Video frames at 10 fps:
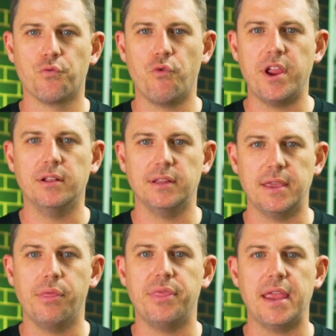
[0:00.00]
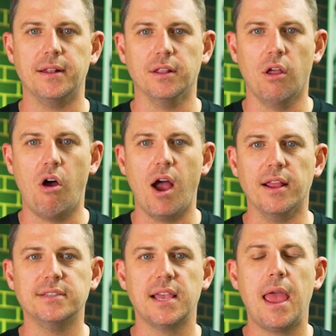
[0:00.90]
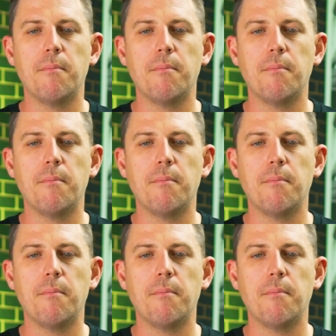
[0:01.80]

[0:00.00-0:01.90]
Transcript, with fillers: really thin lines,